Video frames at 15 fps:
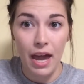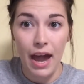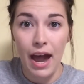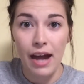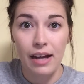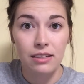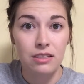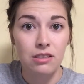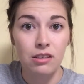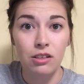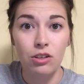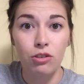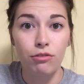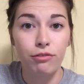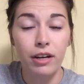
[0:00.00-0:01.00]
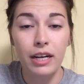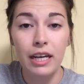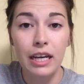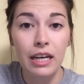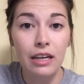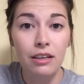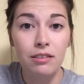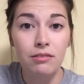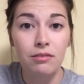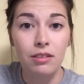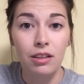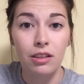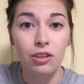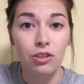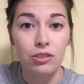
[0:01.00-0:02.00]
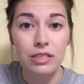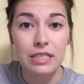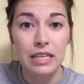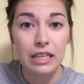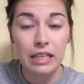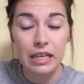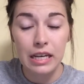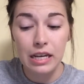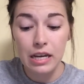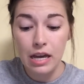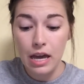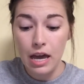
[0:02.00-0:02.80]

act a little funny, a little silly.